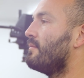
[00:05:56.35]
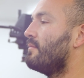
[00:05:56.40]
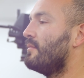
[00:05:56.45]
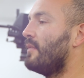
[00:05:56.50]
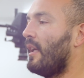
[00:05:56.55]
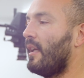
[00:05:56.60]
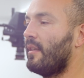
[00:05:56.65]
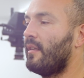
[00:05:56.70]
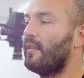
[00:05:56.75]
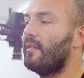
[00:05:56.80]

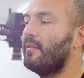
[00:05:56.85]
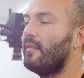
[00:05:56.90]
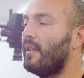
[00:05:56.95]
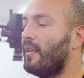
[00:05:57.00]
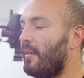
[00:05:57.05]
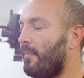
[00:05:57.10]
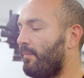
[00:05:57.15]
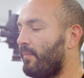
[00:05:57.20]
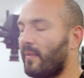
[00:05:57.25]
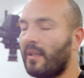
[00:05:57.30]
data
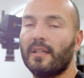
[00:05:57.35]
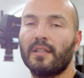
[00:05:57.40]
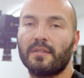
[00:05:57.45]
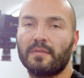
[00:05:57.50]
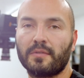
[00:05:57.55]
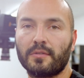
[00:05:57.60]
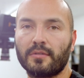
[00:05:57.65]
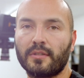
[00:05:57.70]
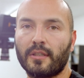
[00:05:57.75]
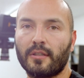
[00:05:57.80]
is
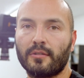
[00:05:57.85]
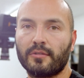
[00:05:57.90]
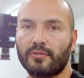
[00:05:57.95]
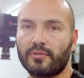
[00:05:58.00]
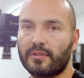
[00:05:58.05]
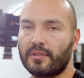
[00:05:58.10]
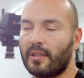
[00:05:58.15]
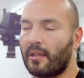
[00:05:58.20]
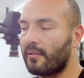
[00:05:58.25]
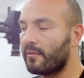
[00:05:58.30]
through the
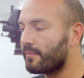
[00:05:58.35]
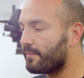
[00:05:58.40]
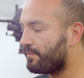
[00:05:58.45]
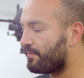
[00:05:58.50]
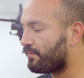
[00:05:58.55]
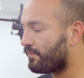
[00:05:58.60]
ultrasound.